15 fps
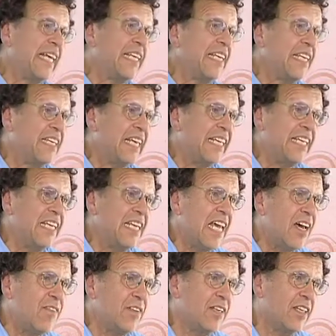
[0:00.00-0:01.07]
didn't, they didn't
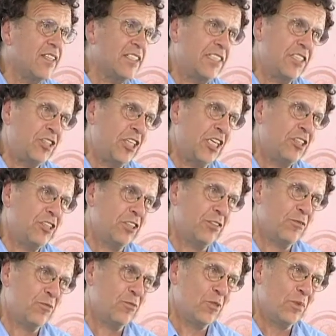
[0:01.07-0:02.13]
have another suggestion
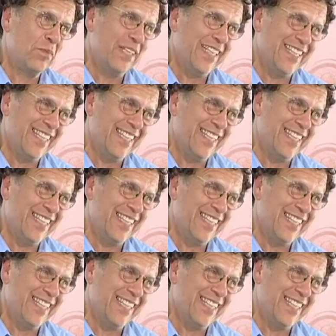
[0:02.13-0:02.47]
for me.